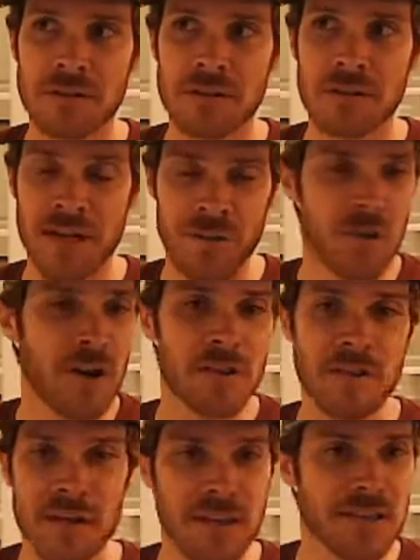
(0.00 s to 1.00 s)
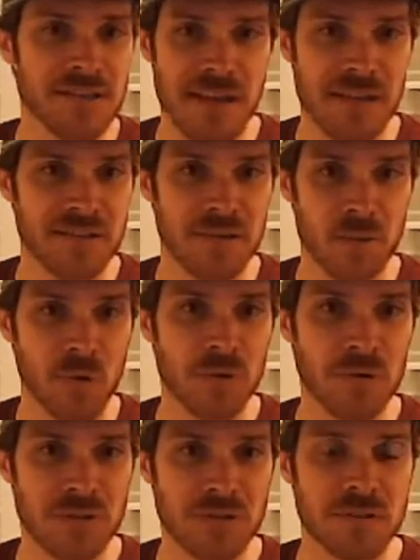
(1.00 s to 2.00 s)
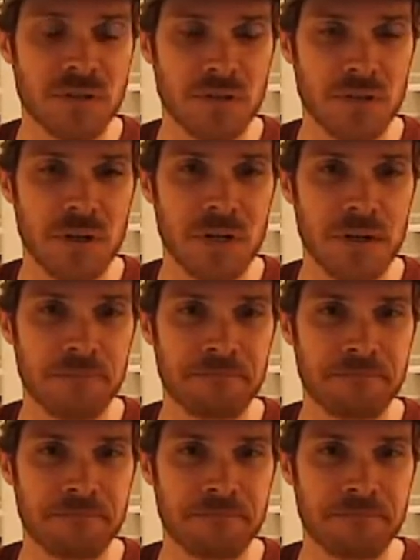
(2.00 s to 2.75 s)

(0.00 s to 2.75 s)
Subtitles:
like one of the luckiest guys in the world to have